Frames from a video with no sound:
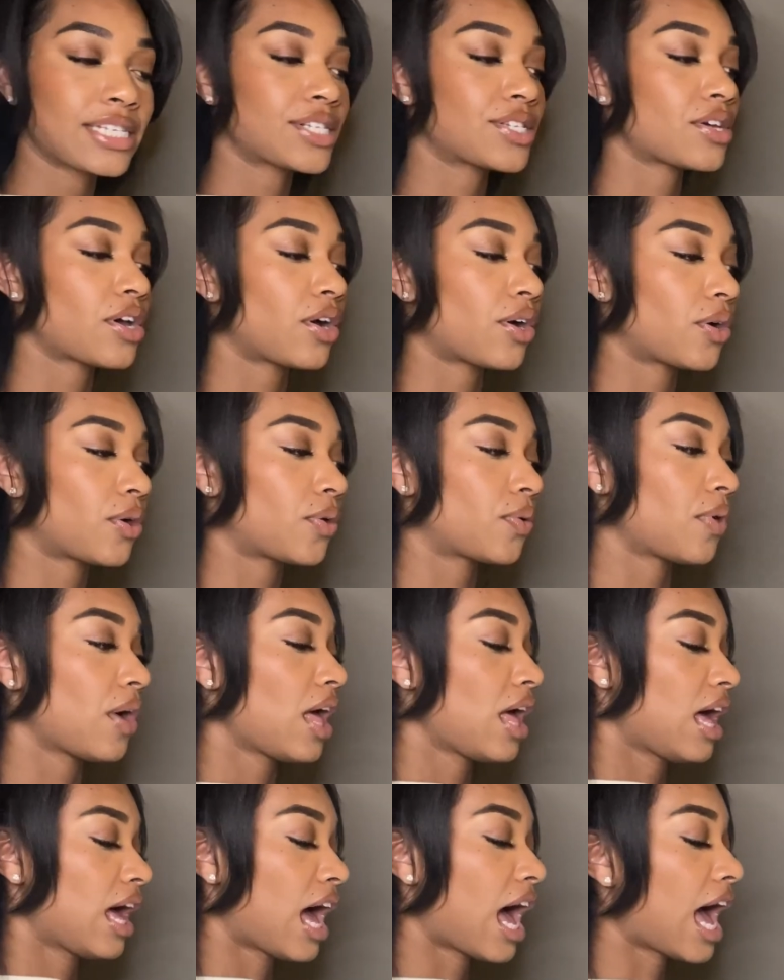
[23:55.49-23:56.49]
So
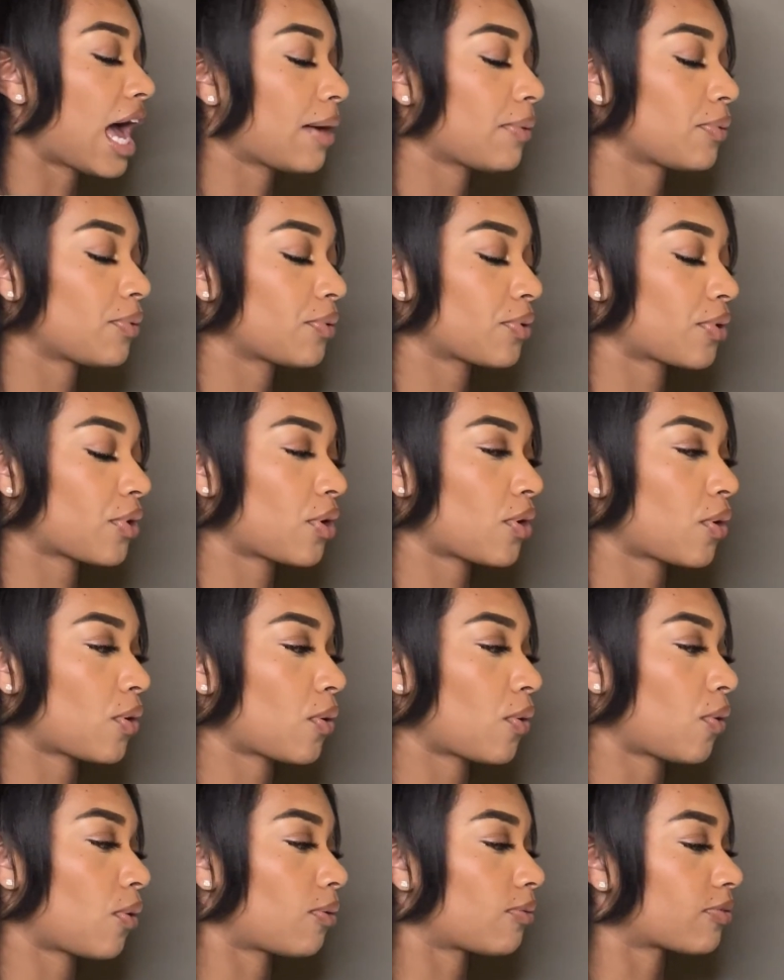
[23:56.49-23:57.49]
I will
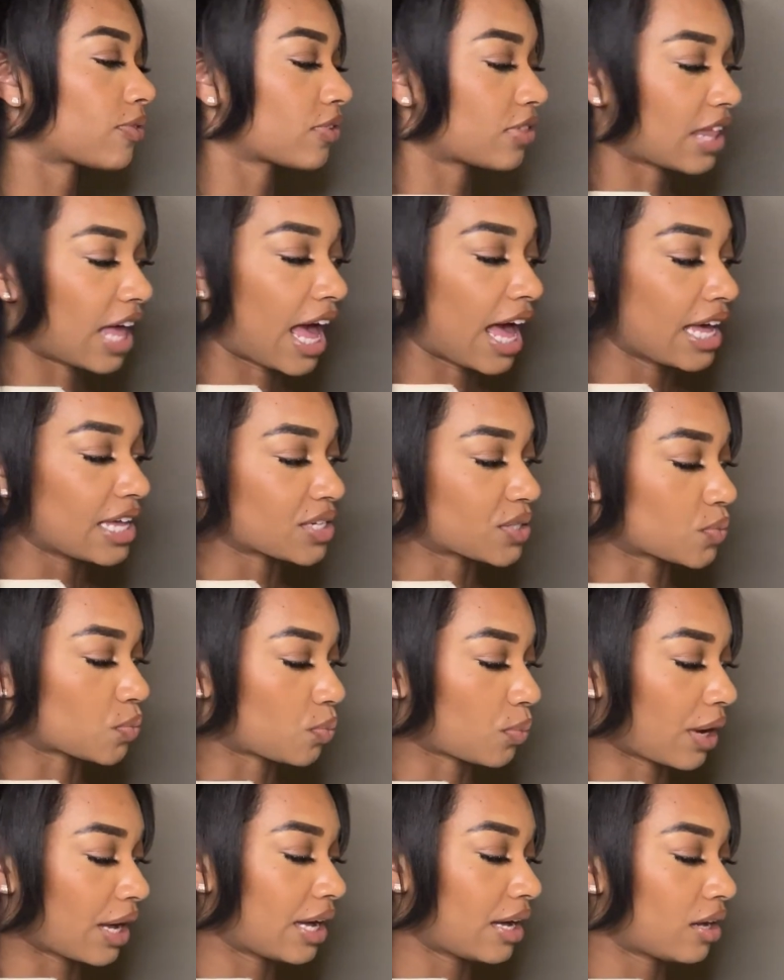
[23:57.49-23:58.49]
go over that as
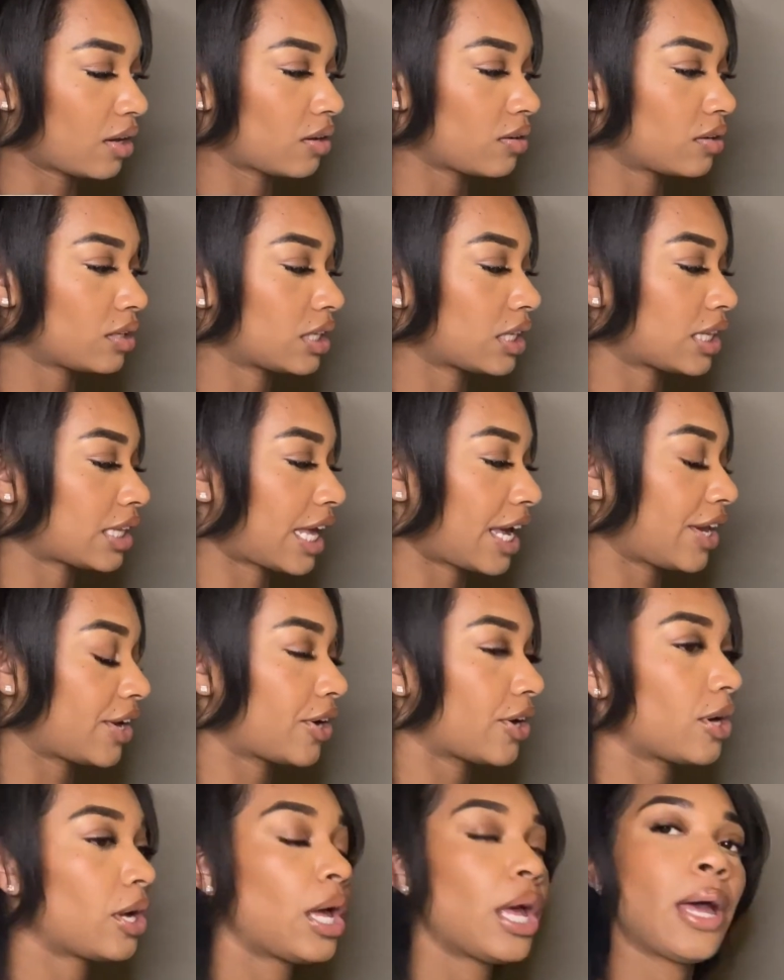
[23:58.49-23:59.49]
well
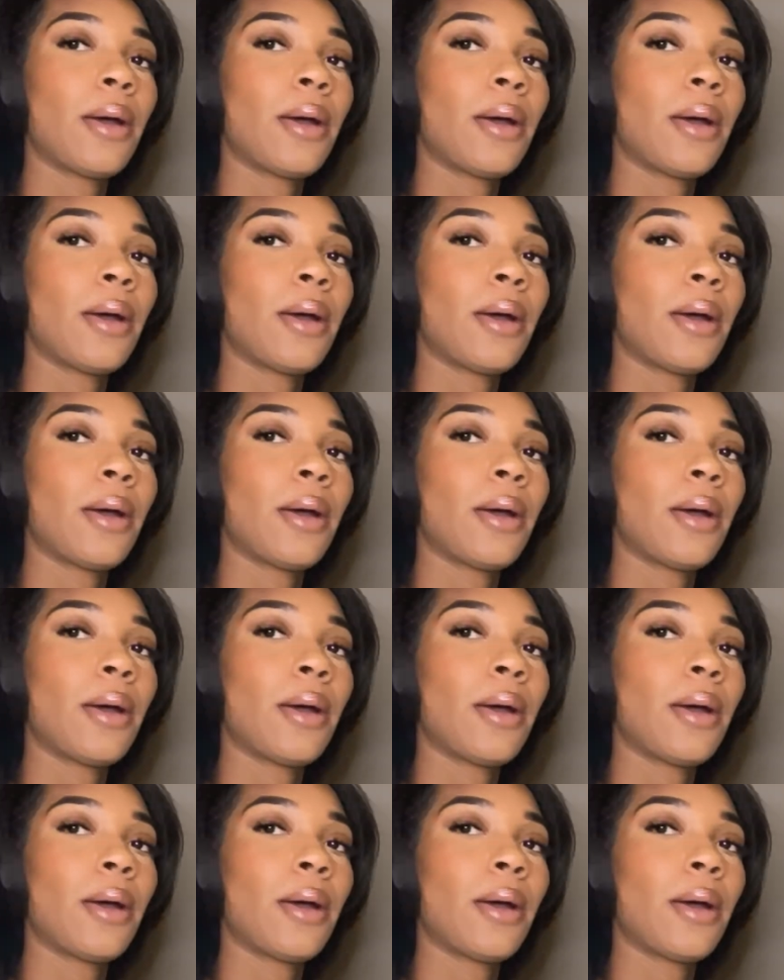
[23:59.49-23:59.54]
later.